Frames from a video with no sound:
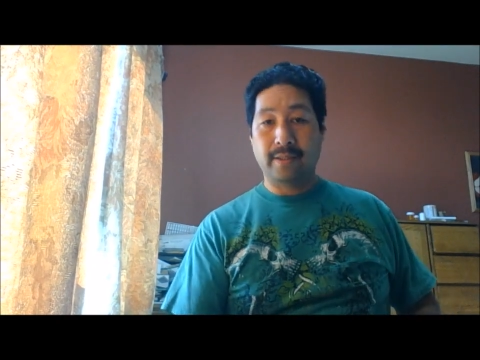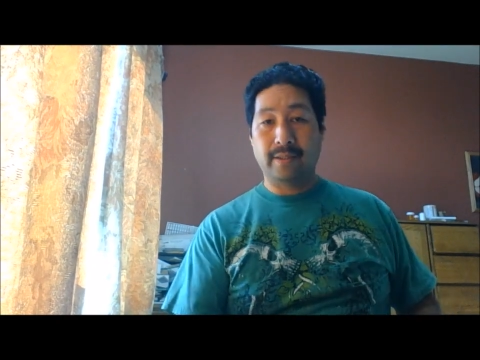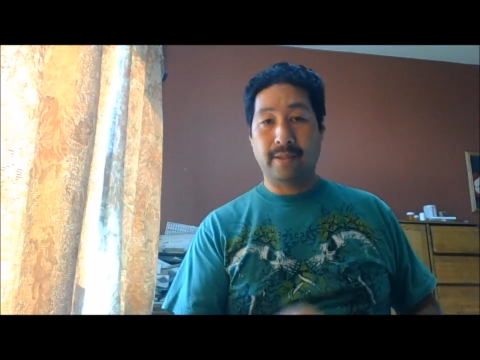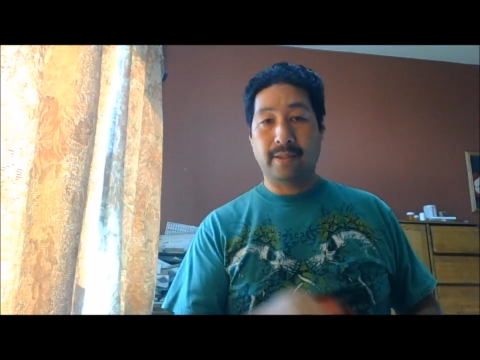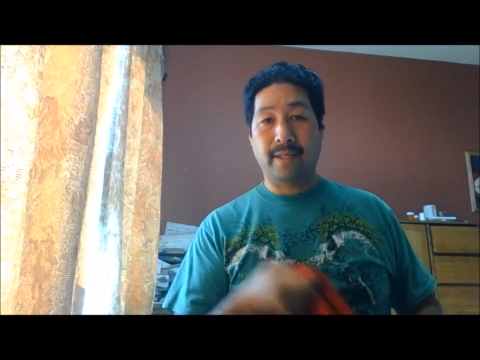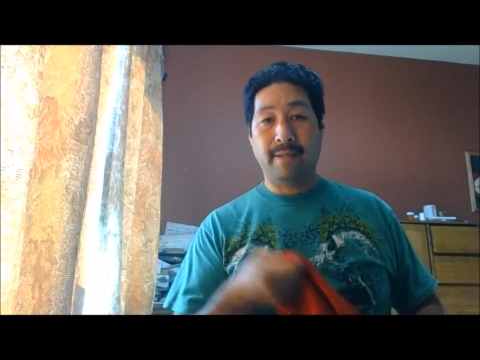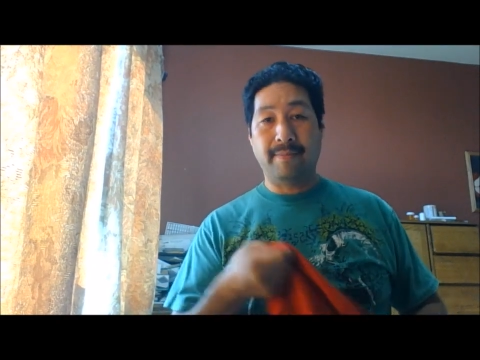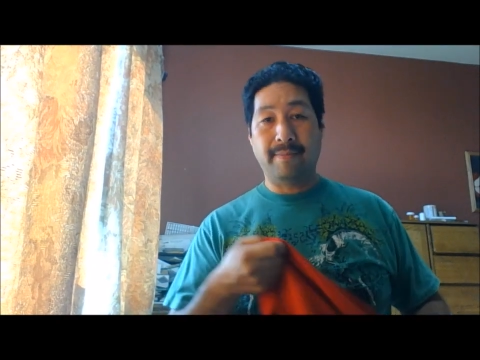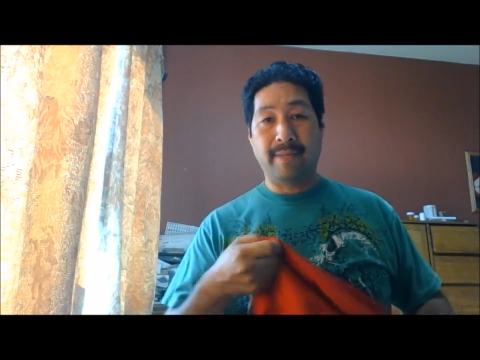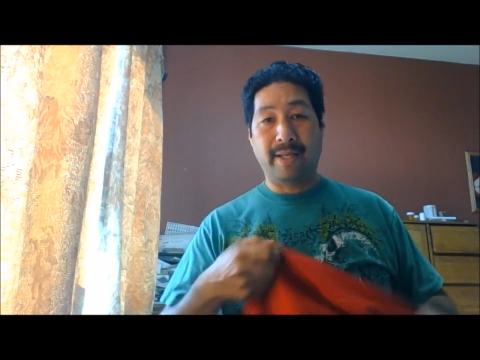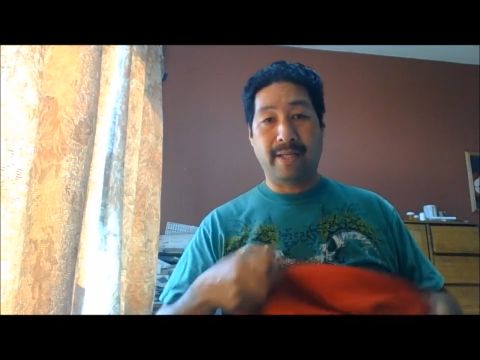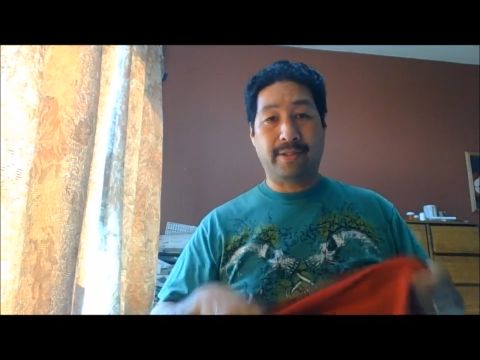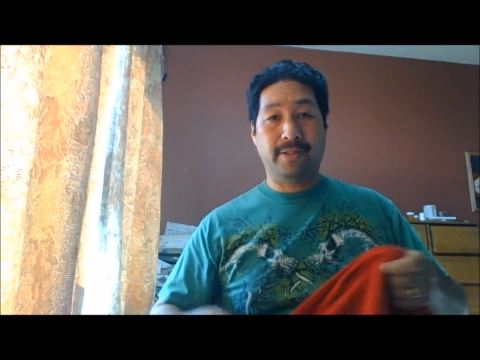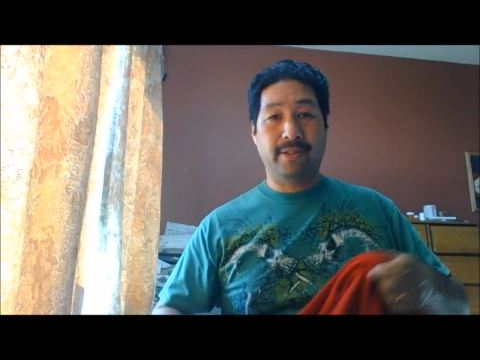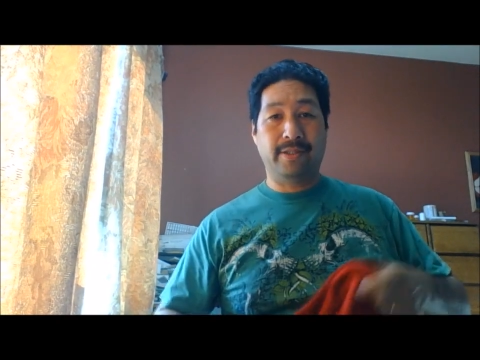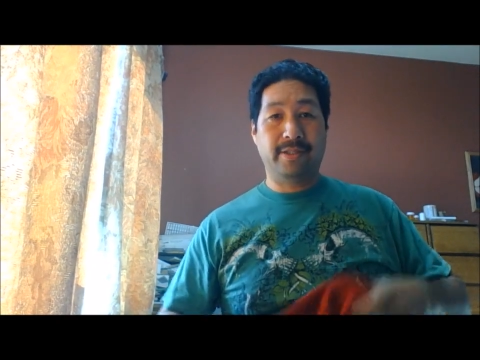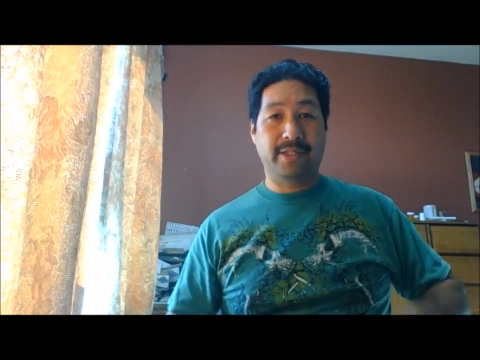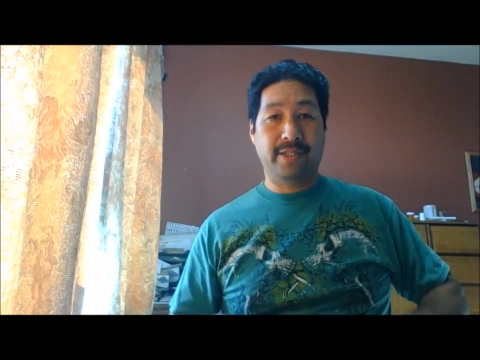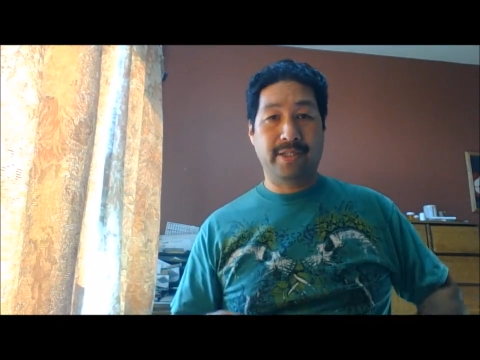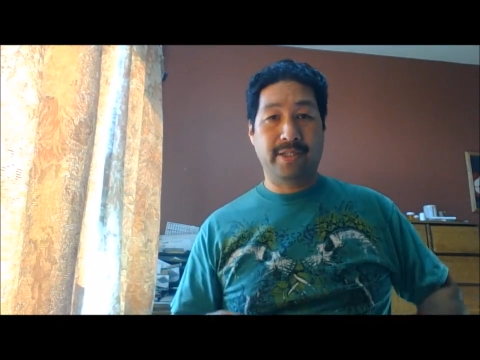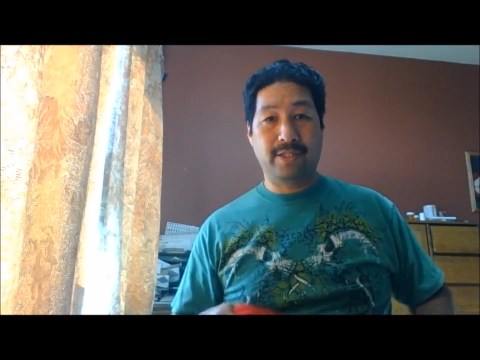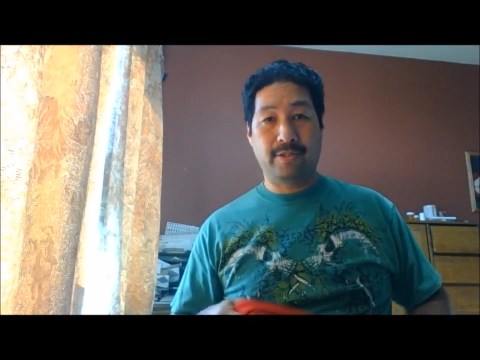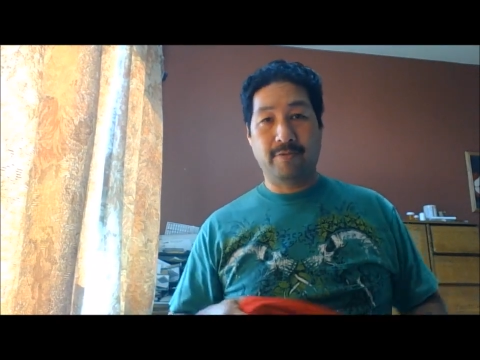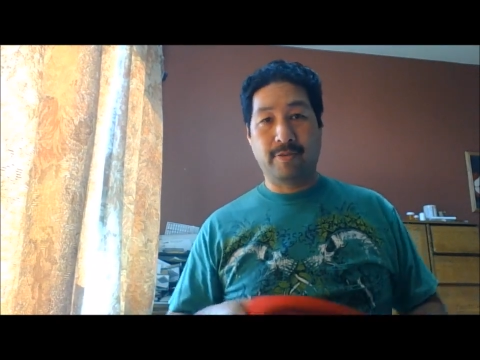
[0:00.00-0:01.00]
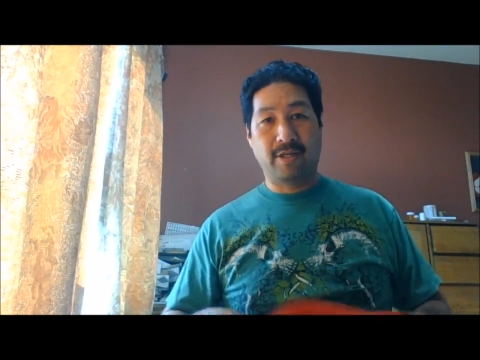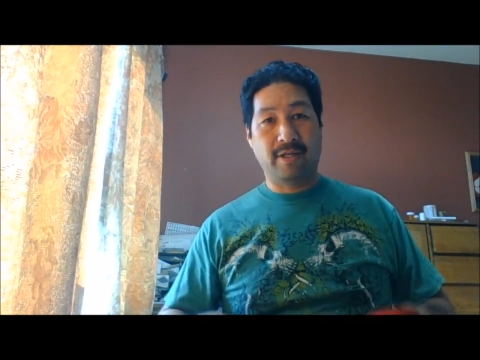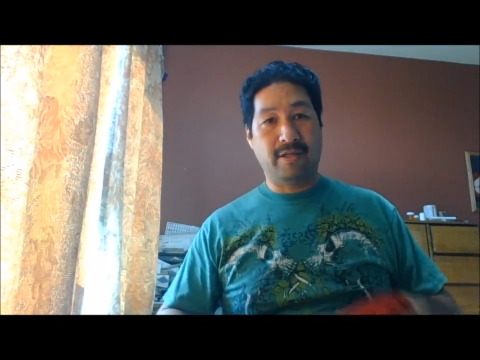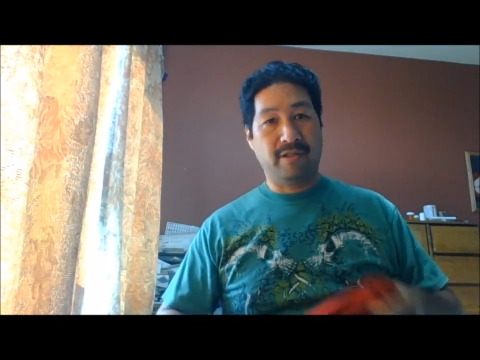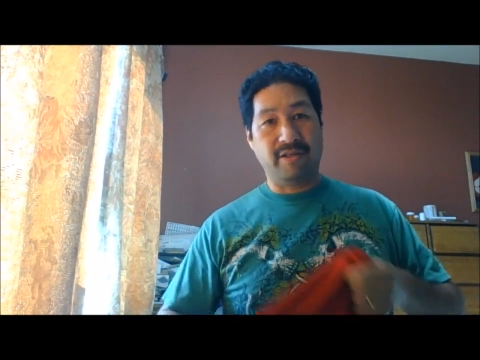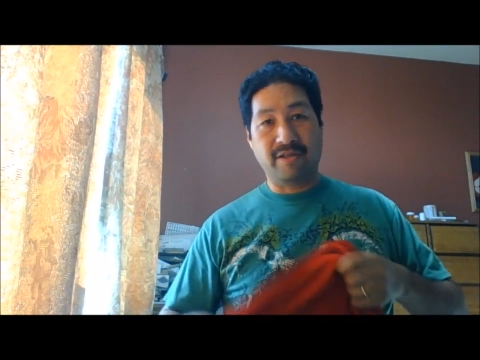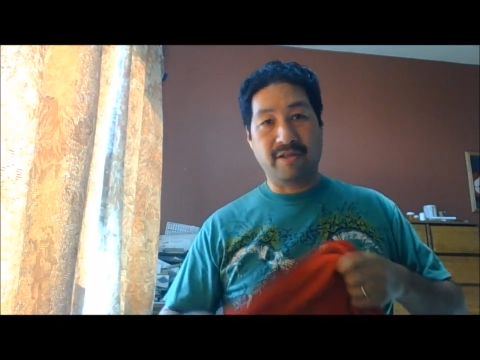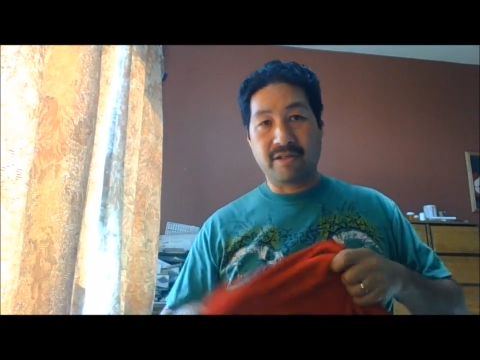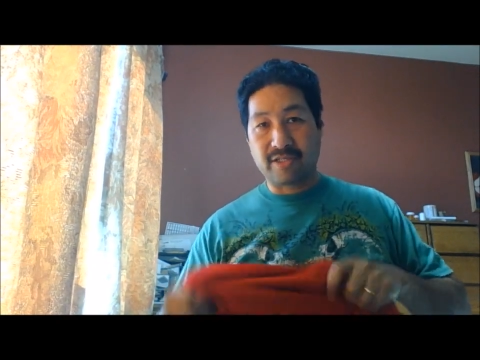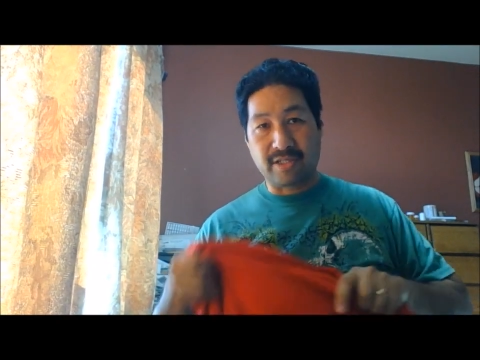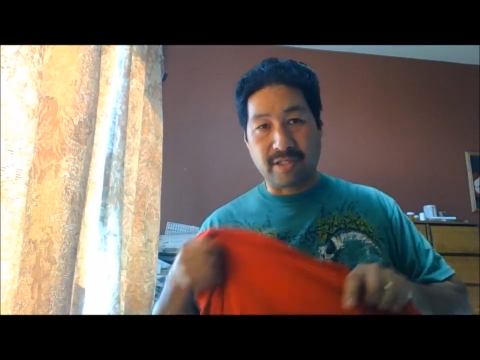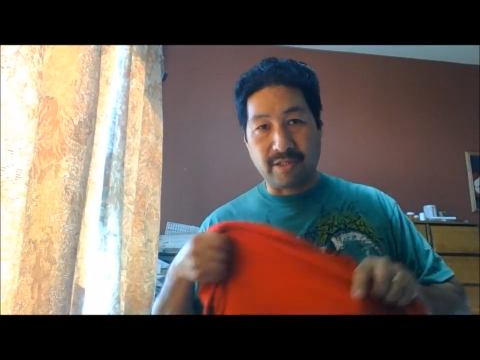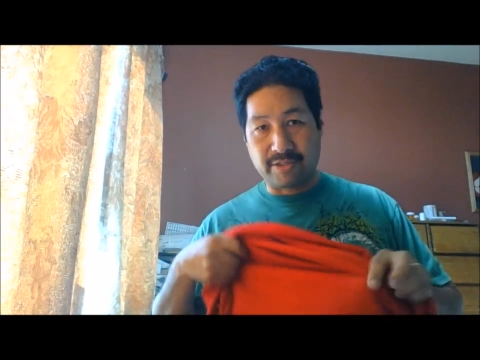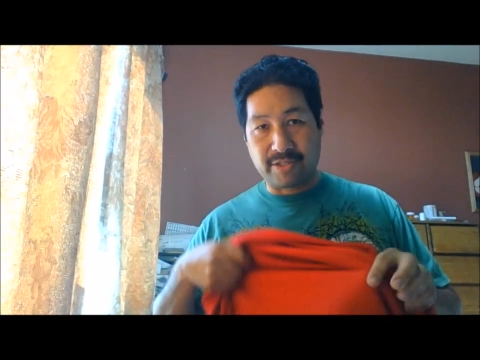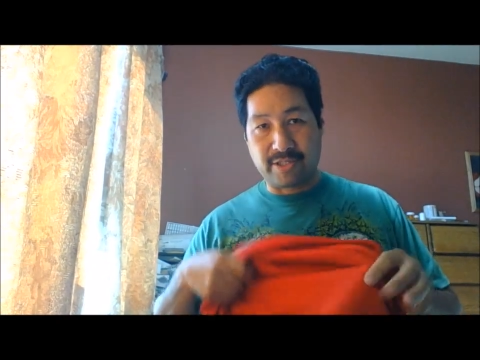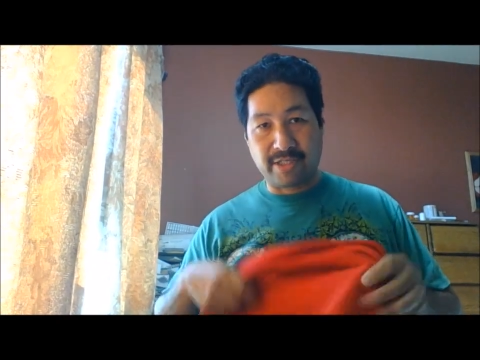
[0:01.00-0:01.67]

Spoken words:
They make hoodies where there is no